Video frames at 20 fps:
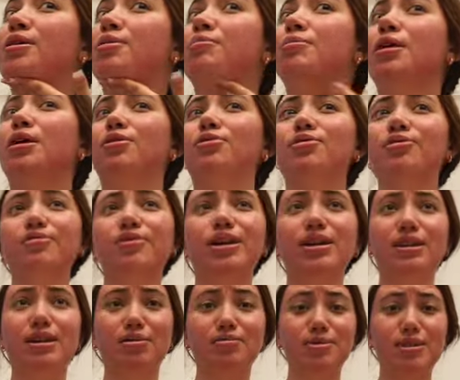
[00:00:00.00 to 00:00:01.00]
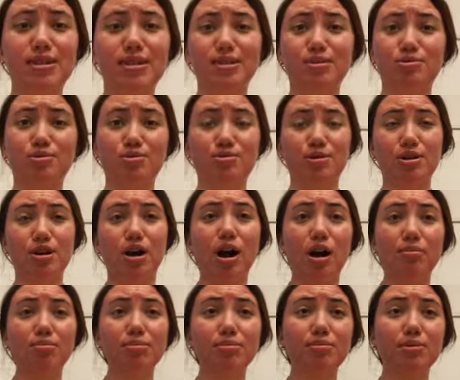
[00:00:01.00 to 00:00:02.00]
But I don't know if like that was like supposed to be a
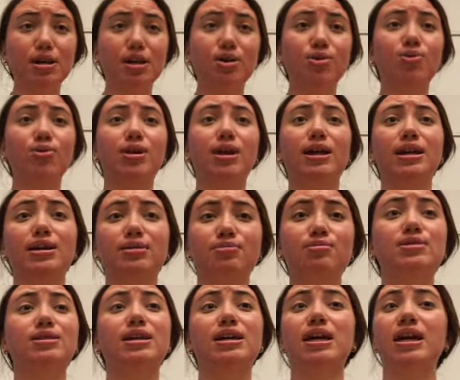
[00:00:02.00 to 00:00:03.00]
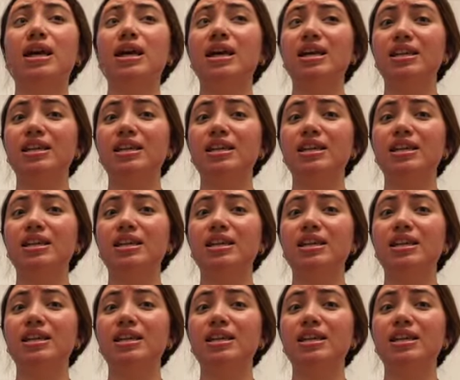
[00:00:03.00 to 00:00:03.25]
compliment or like he was like